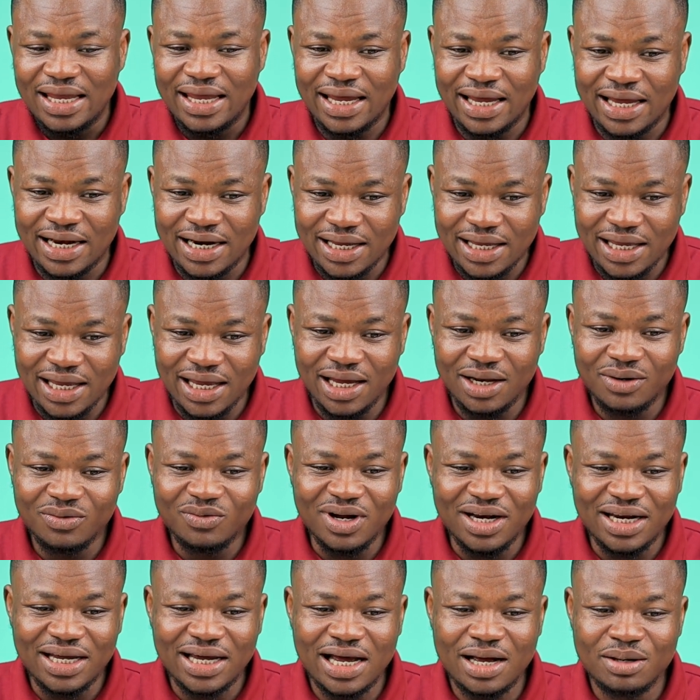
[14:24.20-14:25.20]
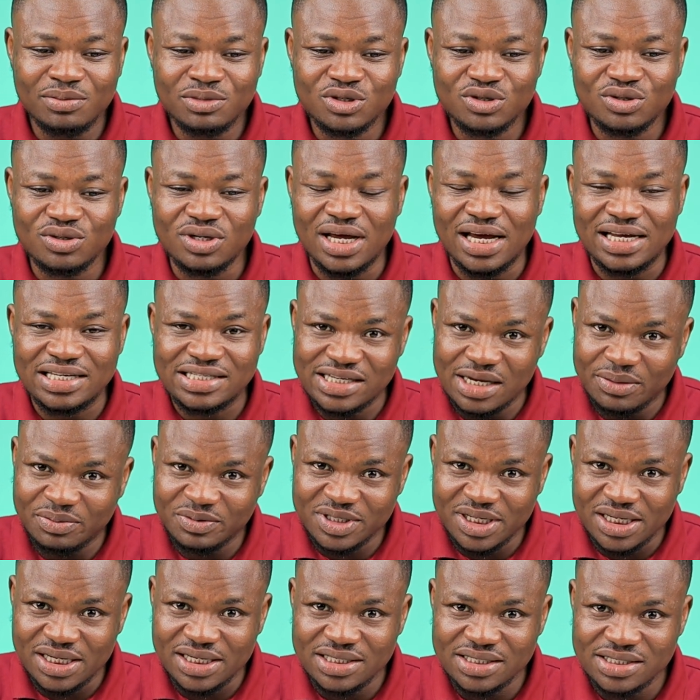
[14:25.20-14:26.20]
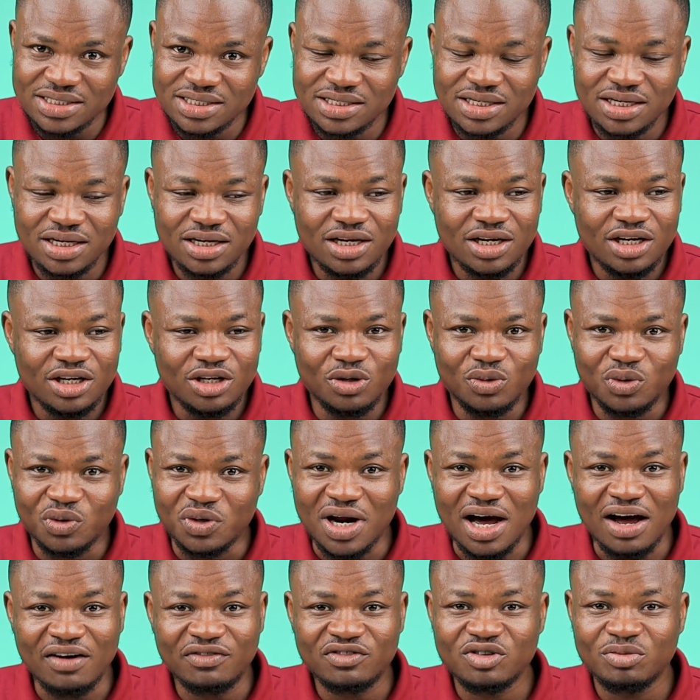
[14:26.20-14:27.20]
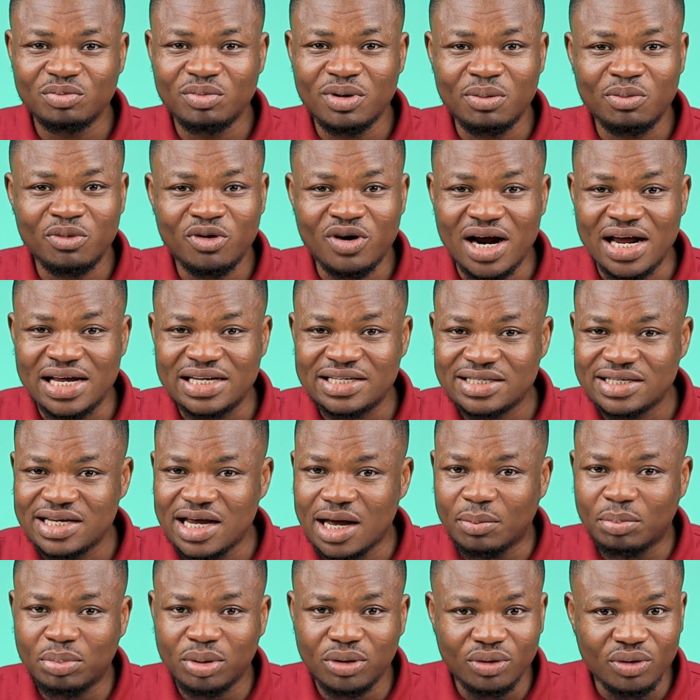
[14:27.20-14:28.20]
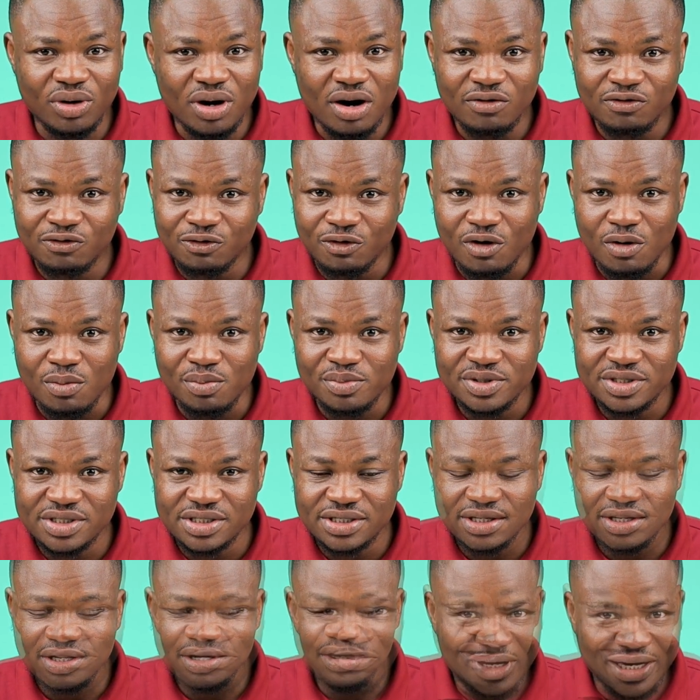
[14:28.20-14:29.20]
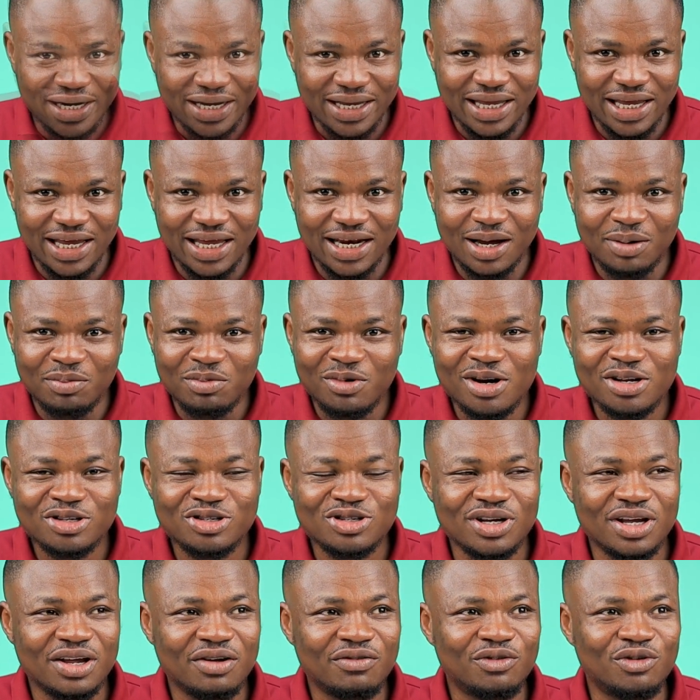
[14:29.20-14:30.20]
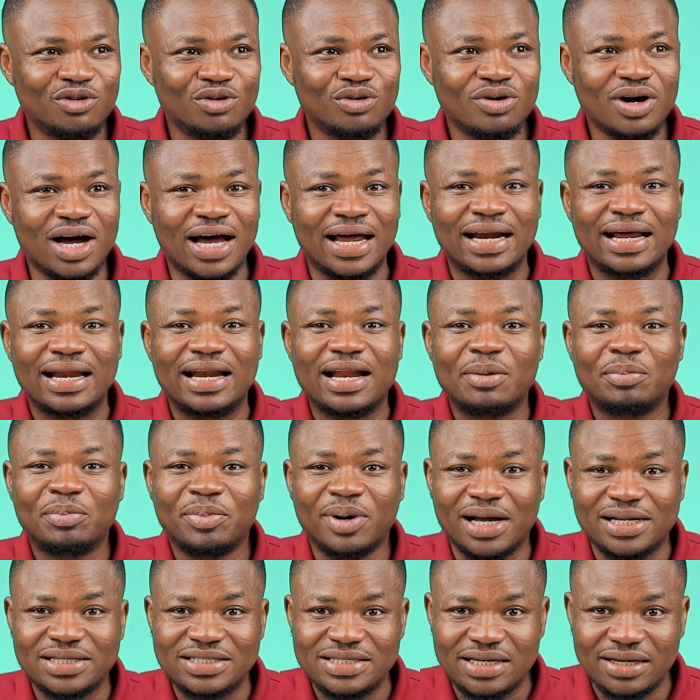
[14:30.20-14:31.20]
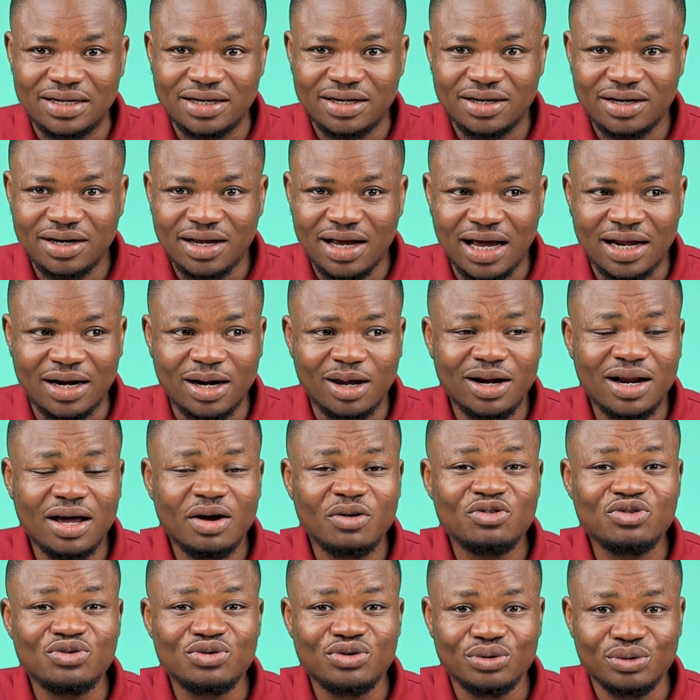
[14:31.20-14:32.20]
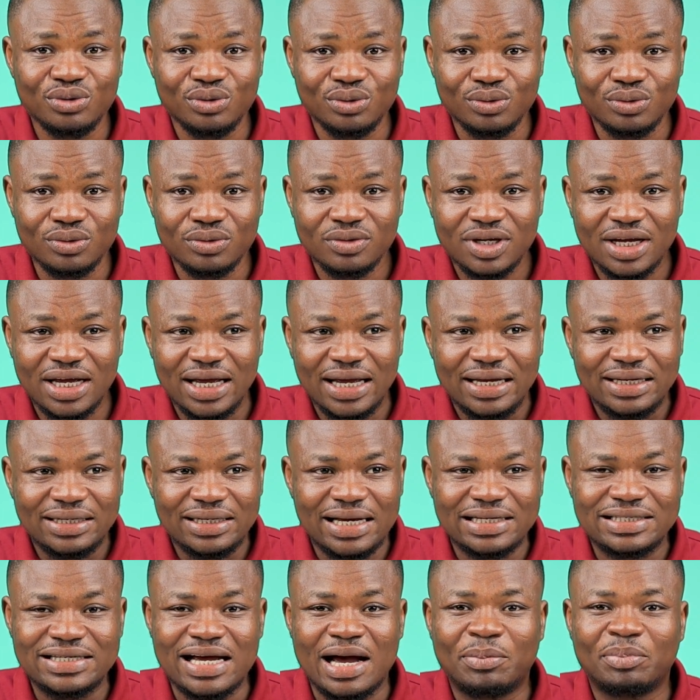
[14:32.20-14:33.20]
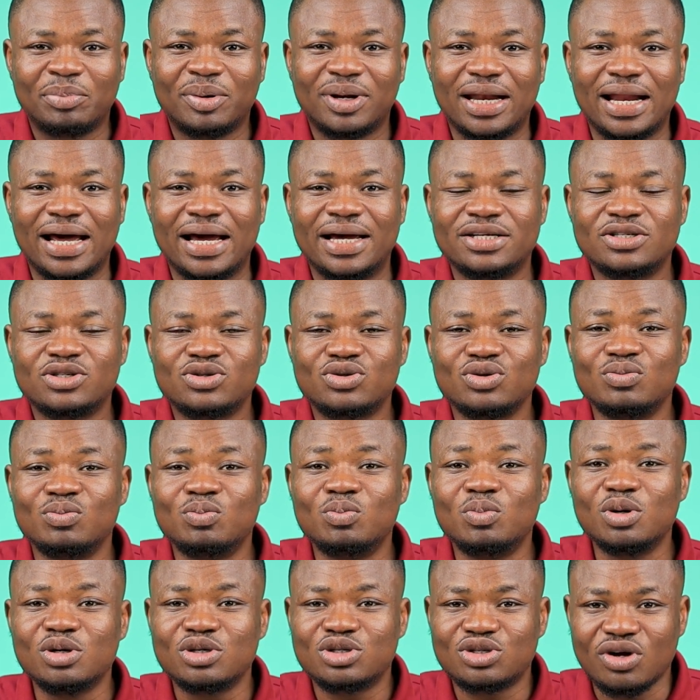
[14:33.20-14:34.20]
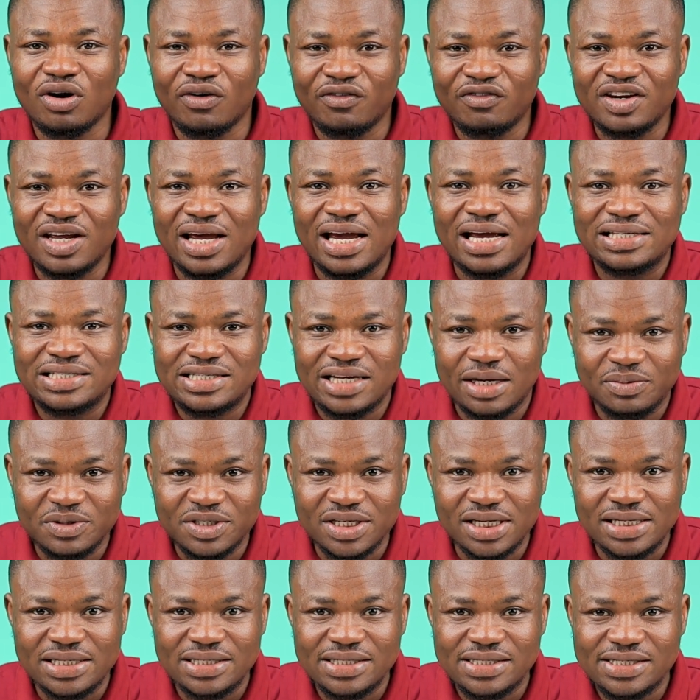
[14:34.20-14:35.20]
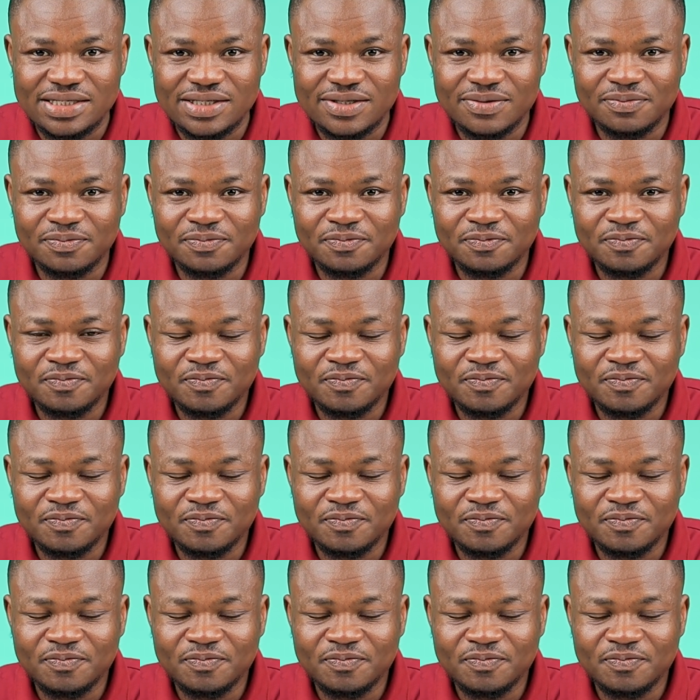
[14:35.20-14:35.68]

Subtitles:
And again, when it comes to the exceptions, you would have to memorize their plural forms. But again, I'm going to give you another pattern, another rule that applies to most of the exceptions.